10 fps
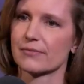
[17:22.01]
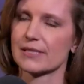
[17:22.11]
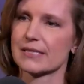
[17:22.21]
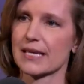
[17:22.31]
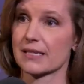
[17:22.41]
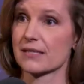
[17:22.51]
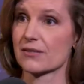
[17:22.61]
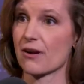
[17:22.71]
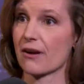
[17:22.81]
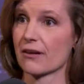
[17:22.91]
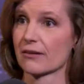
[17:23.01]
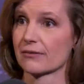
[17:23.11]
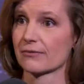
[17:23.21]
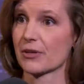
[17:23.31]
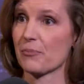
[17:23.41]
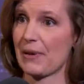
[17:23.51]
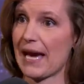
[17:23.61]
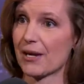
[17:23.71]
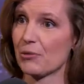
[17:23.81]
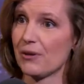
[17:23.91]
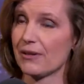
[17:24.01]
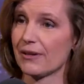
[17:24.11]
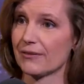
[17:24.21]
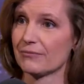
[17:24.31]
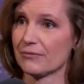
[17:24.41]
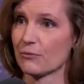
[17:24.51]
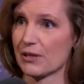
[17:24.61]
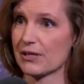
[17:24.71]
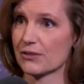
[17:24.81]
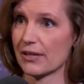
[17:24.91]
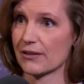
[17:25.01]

the sexes are compatible with each